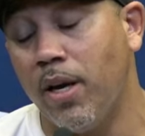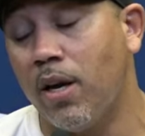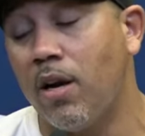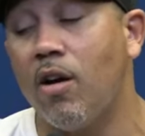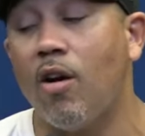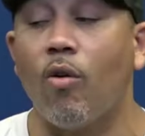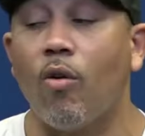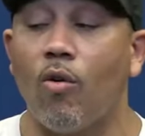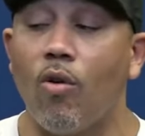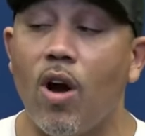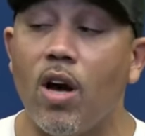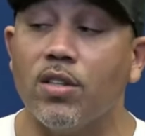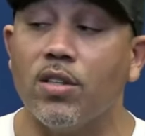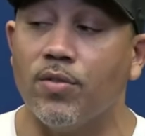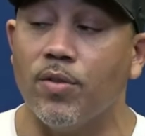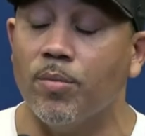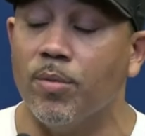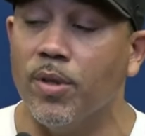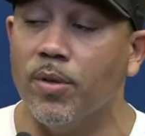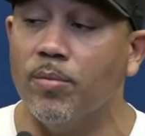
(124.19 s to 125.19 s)
across
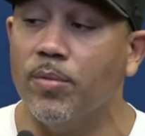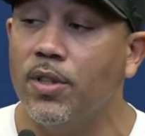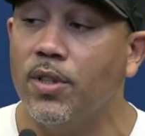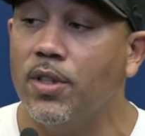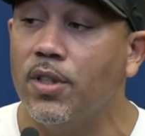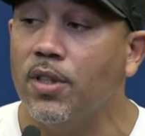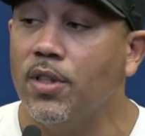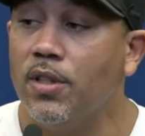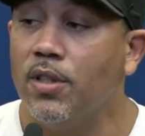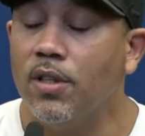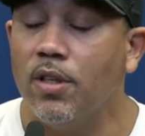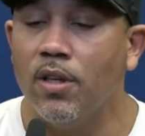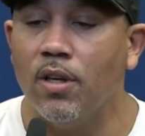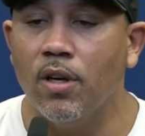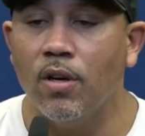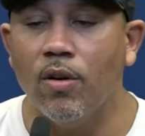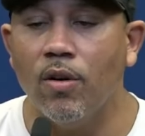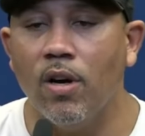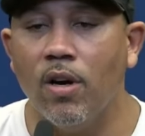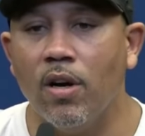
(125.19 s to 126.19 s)
from him. You
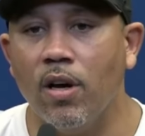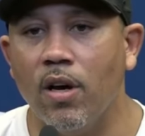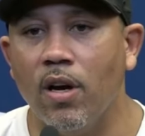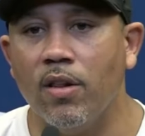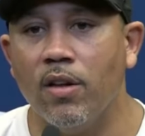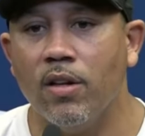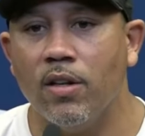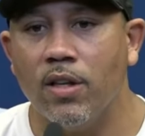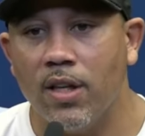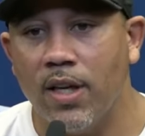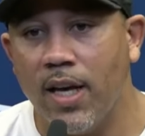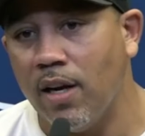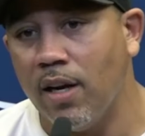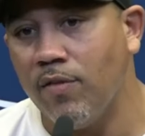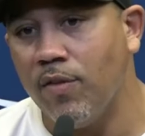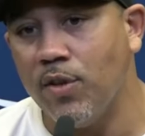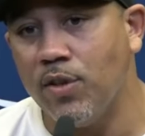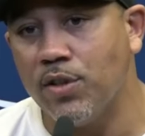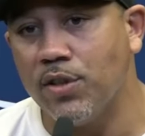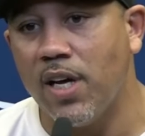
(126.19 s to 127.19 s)
know, other than that,
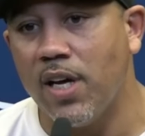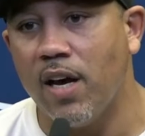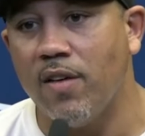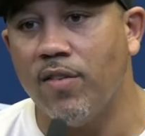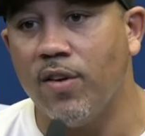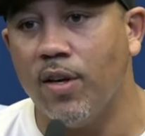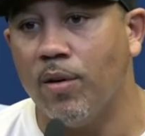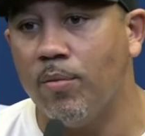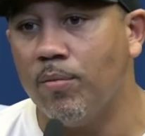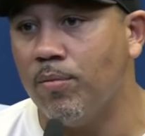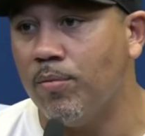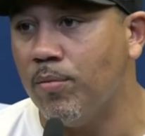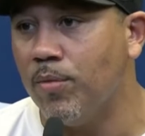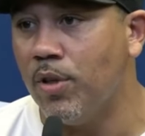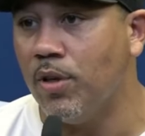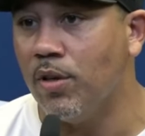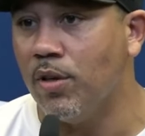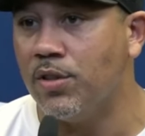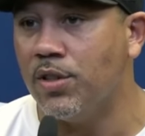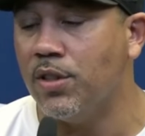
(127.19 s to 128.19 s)
if you just have him,
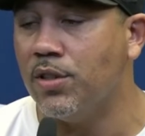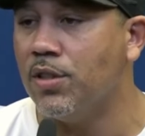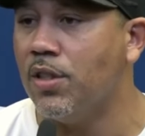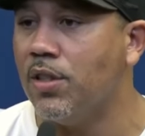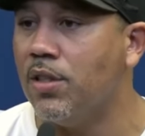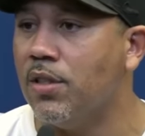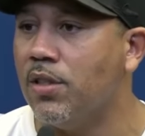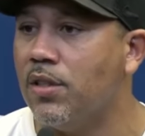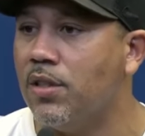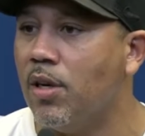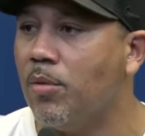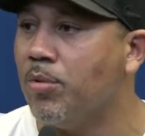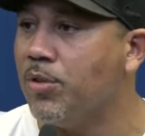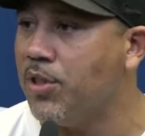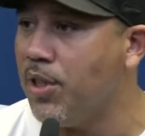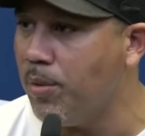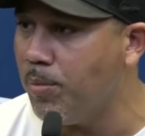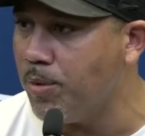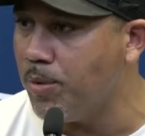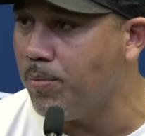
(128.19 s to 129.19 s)
you know, it's easy to double
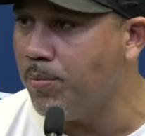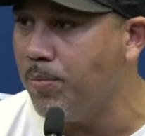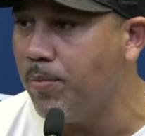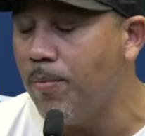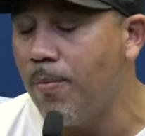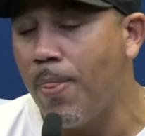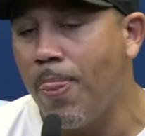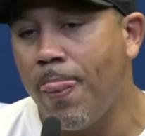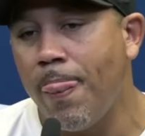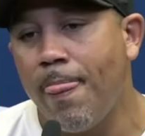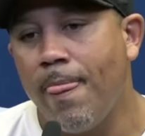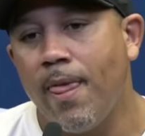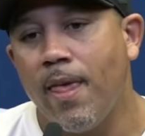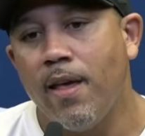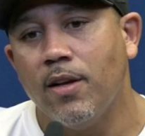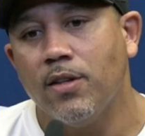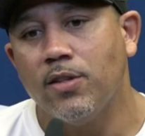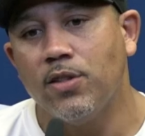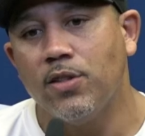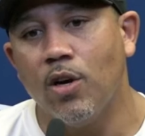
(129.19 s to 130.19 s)
team him.
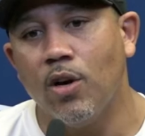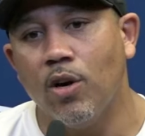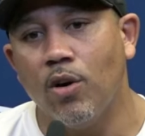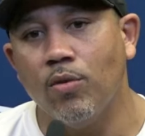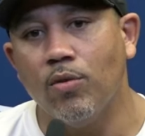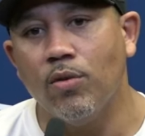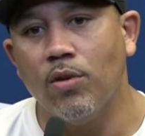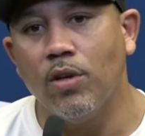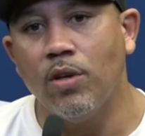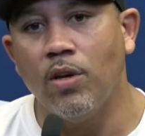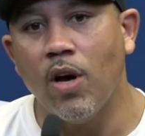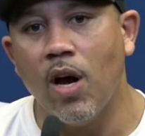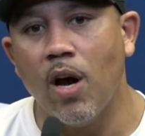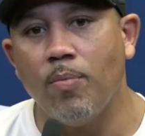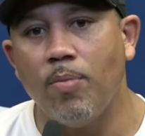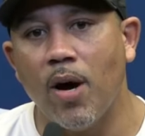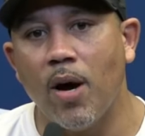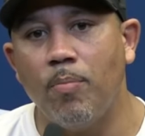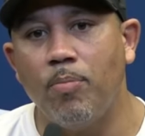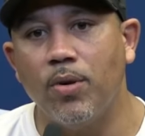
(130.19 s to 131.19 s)
So, you know,
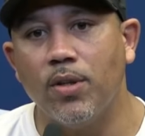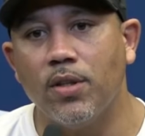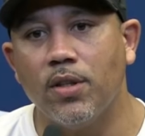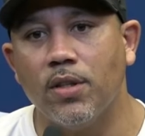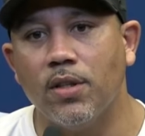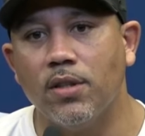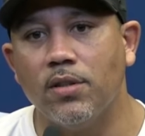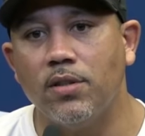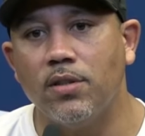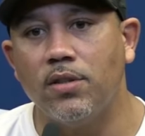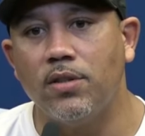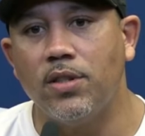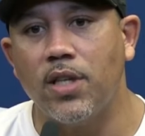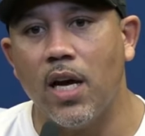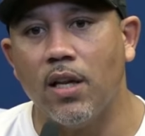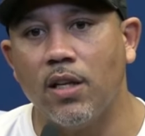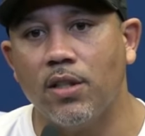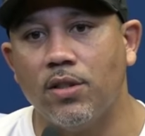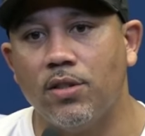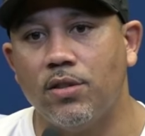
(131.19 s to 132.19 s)
I put the
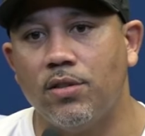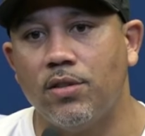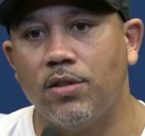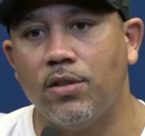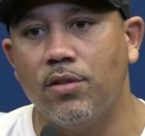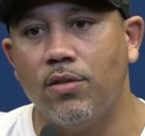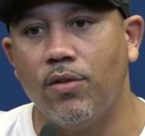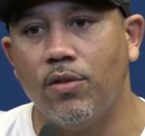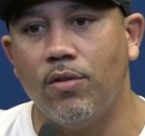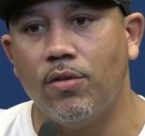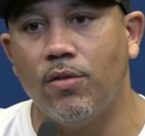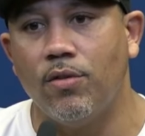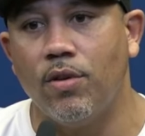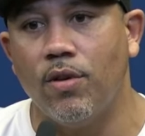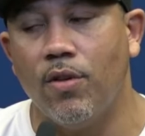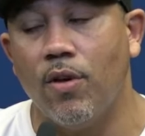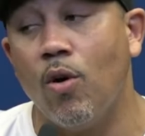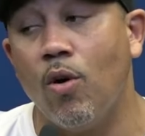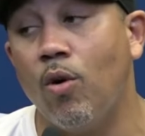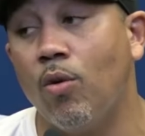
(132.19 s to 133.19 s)
challenge to
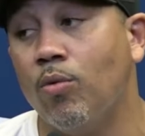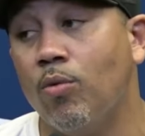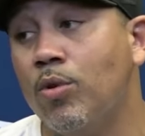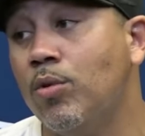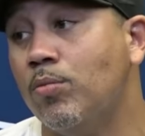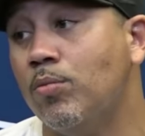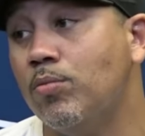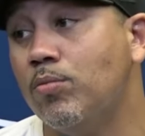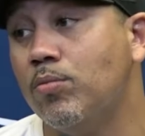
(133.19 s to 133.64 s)
the whole room.